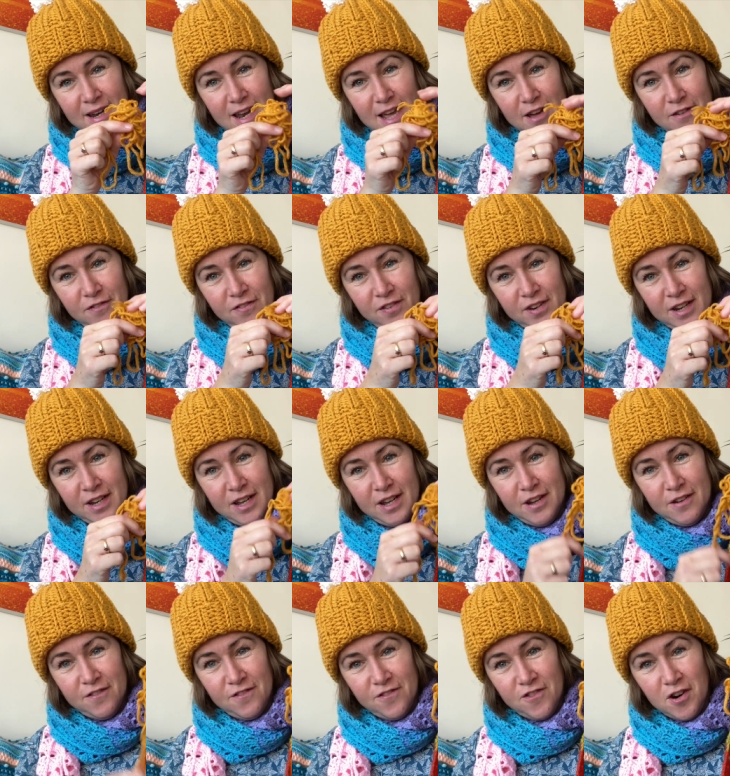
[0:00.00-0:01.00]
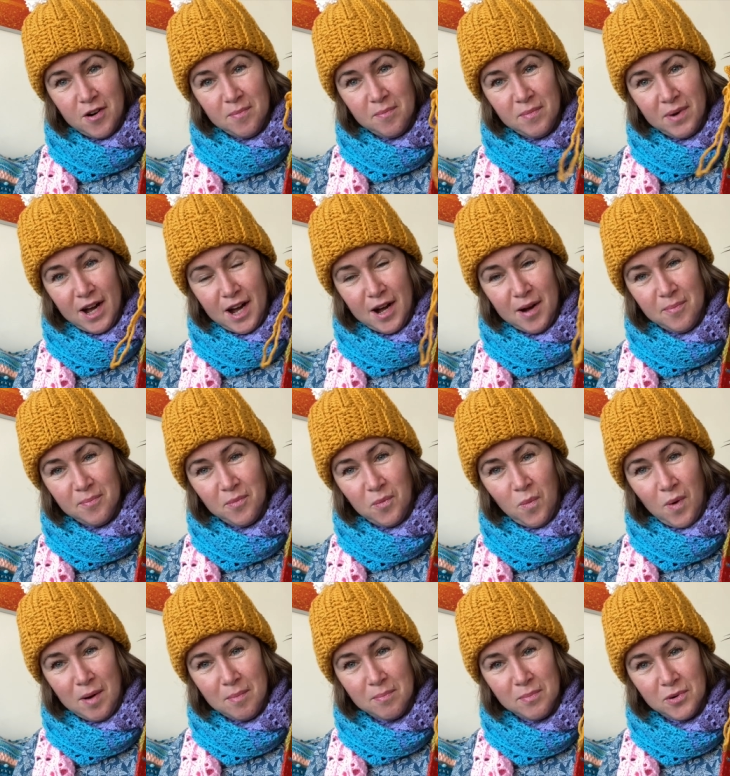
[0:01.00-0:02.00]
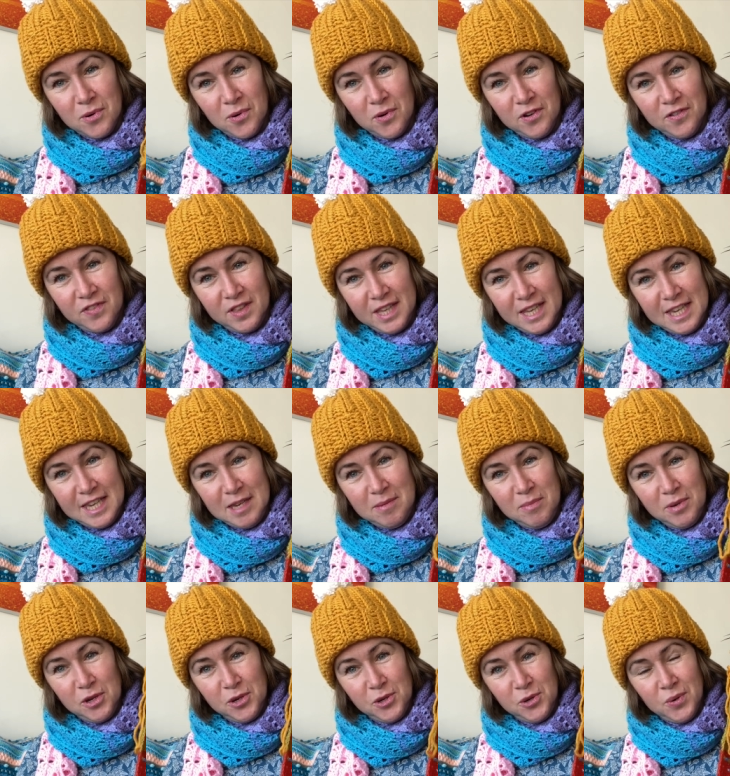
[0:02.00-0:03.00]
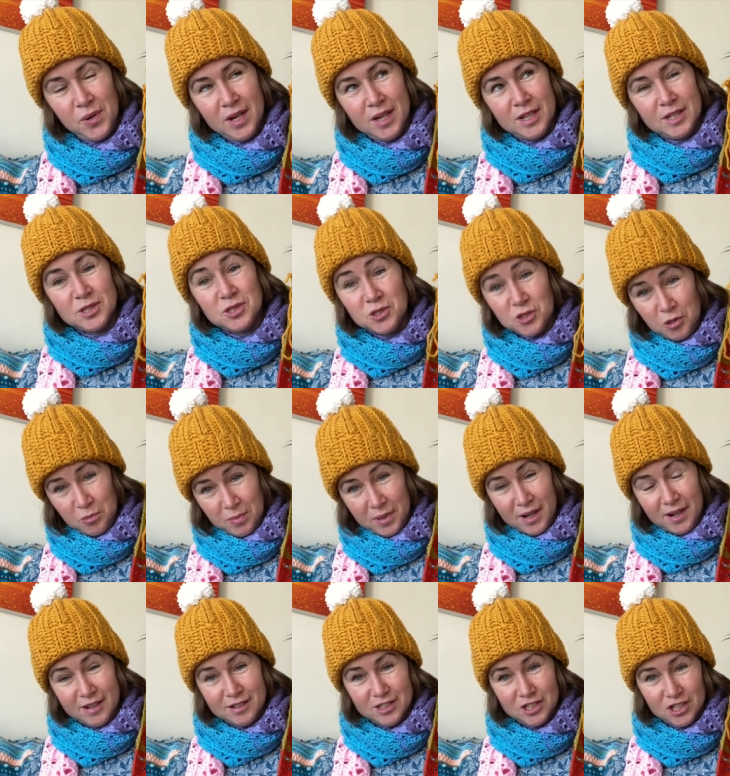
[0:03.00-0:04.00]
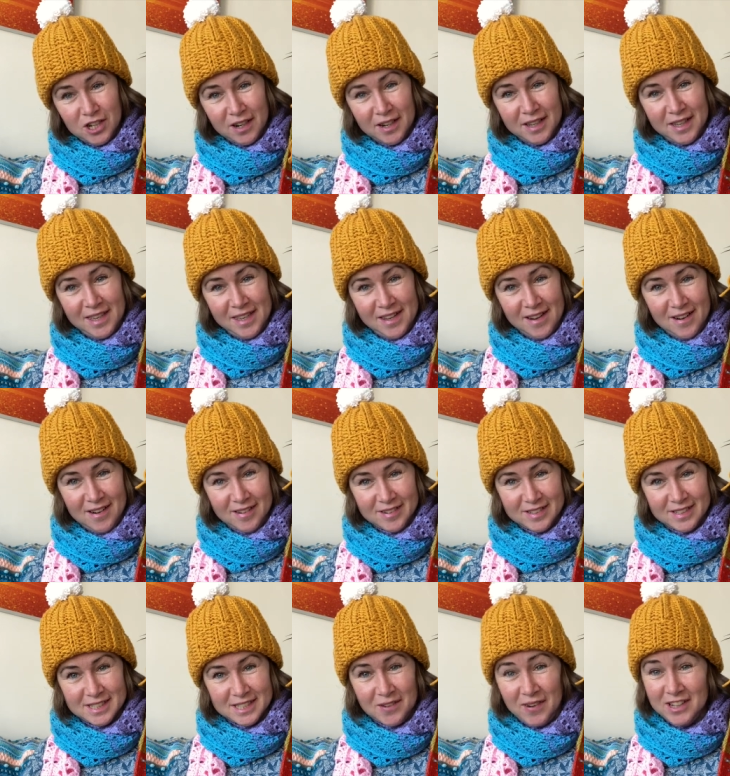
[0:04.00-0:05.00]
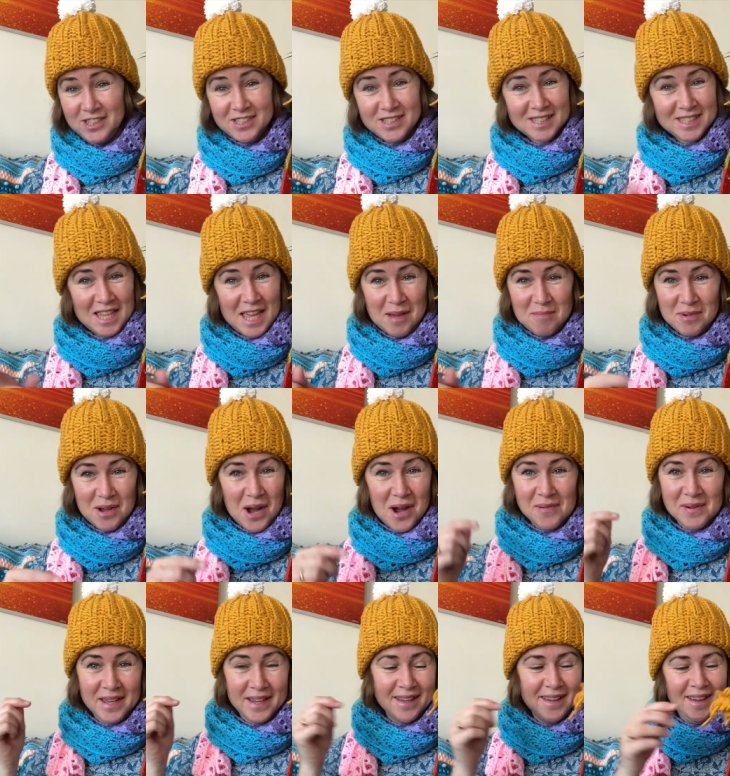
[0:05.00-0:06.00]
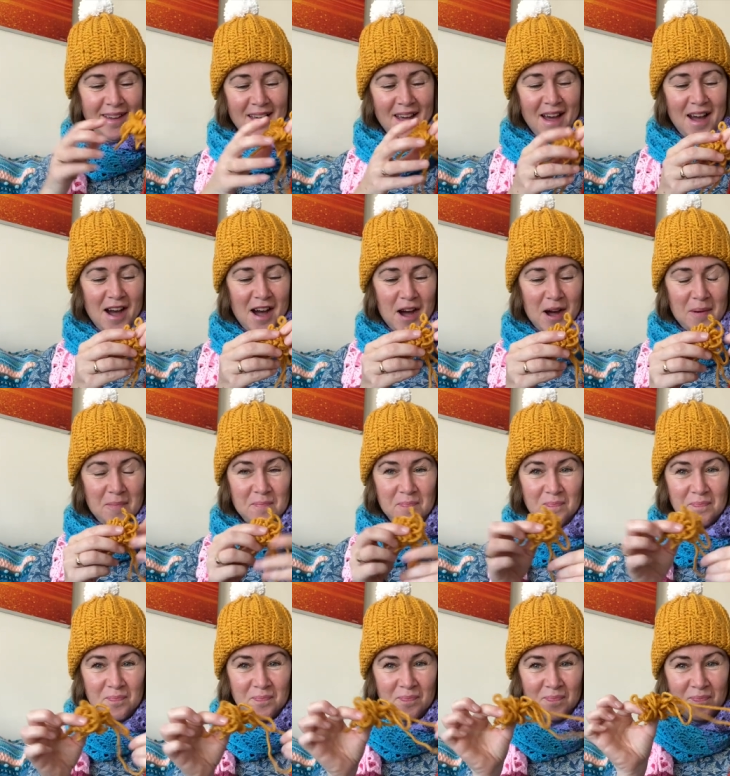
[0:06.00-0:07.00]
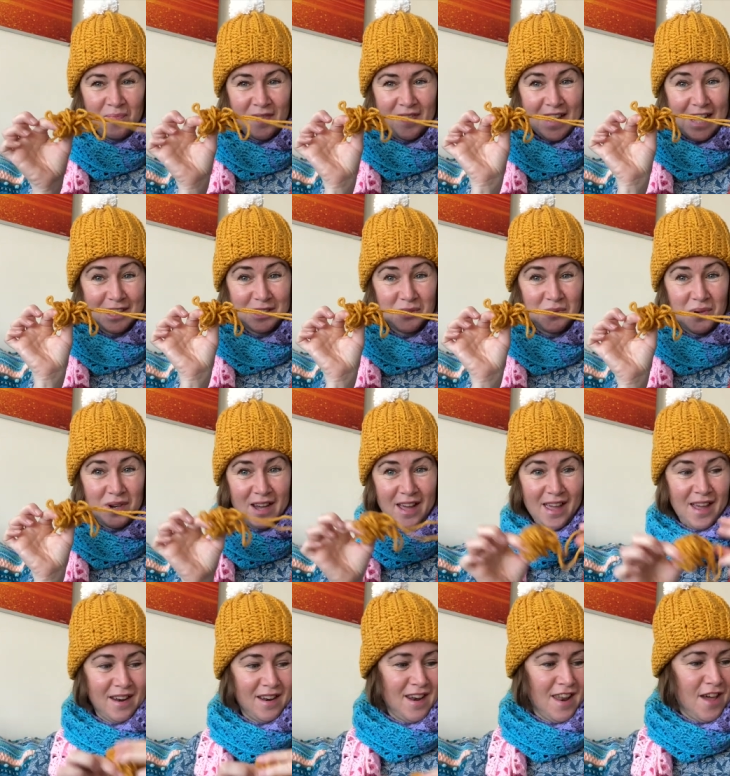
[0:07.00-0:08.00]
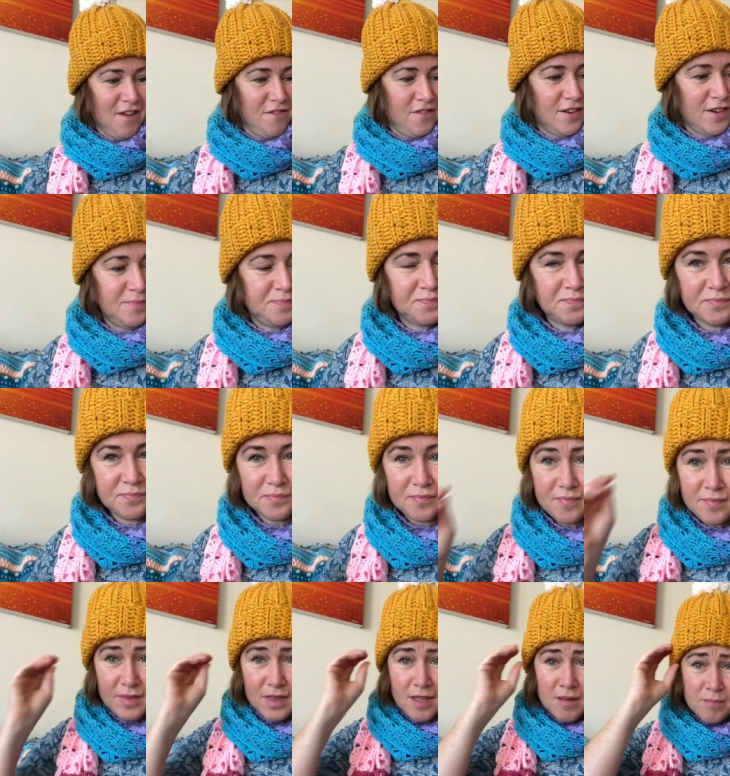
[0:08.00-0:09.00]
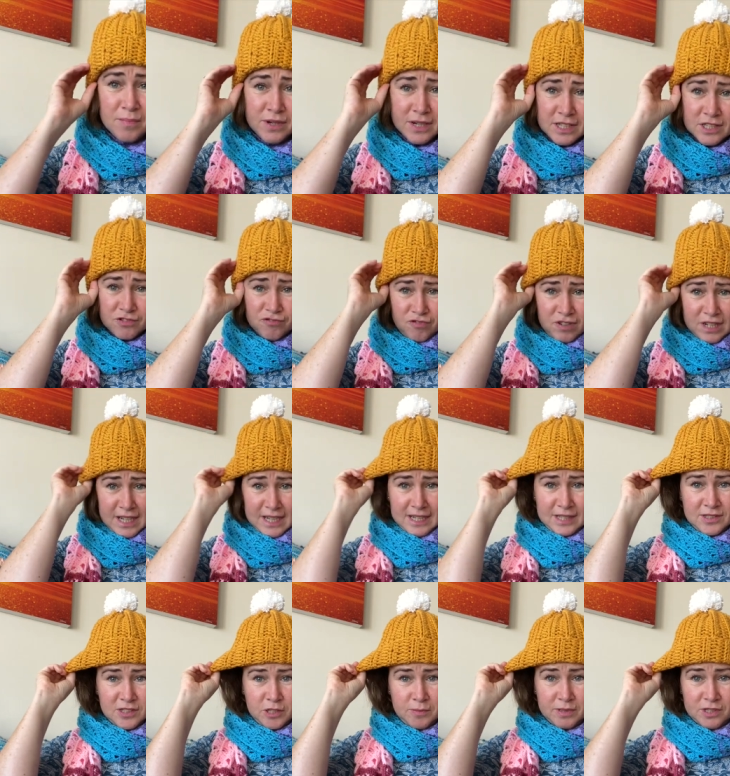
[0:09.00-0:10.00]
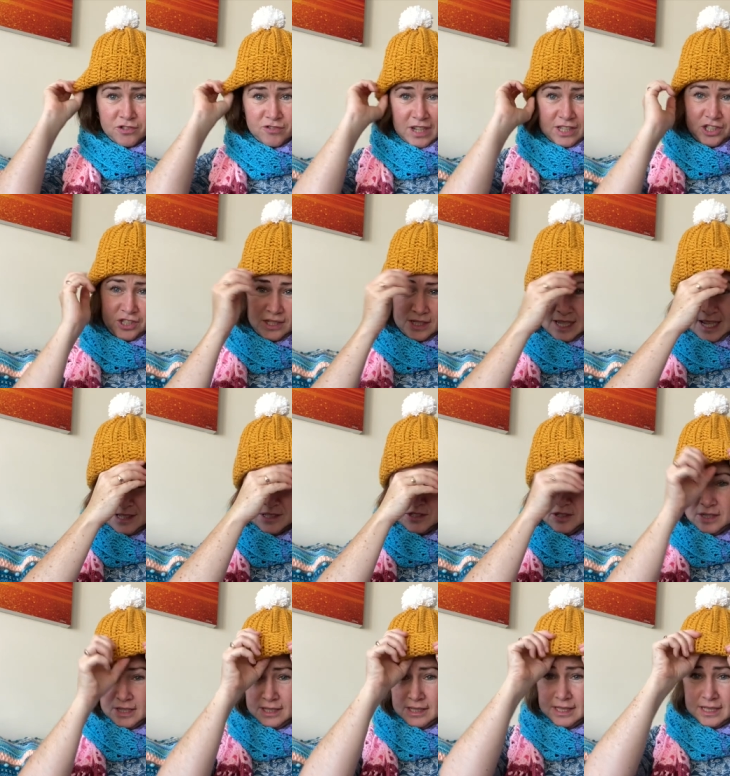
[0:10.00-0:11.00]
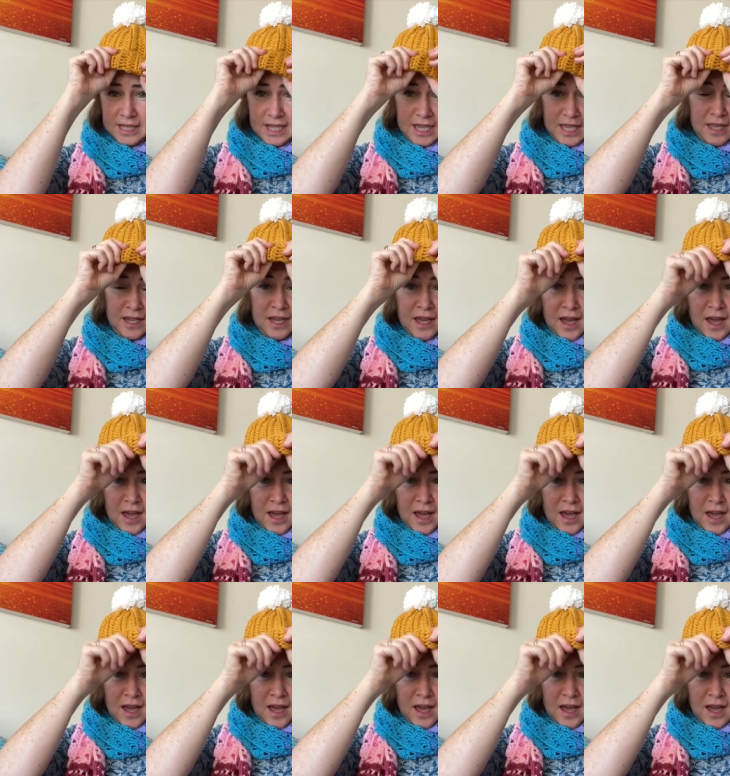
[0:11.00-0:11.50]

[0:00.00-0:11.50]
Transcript: left from one ball of the Emu super chunky yarn. So I just kept going. That's all I had left. But it's really super stretchy. So as you can see,